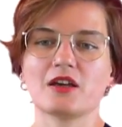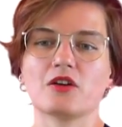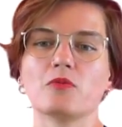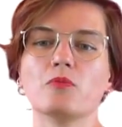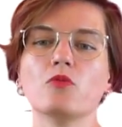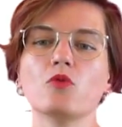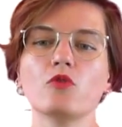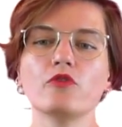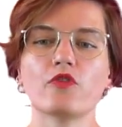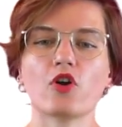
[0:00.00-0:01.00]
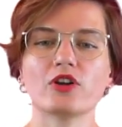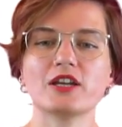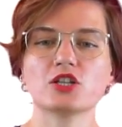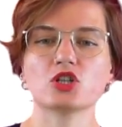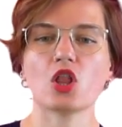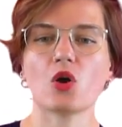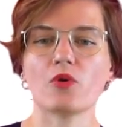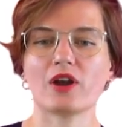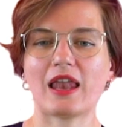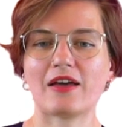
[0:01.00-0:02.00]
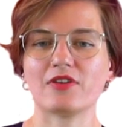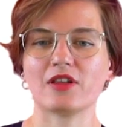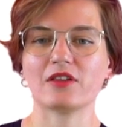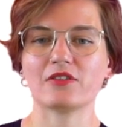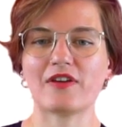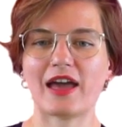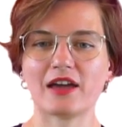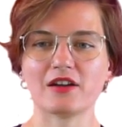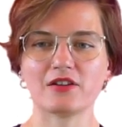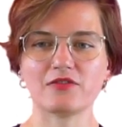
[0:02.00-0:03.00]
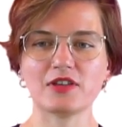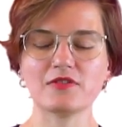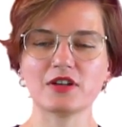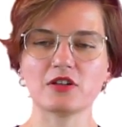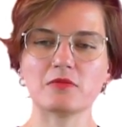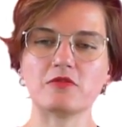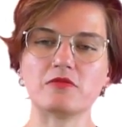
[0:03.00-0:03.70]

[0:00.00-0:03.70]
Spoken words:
move on this lower level where we will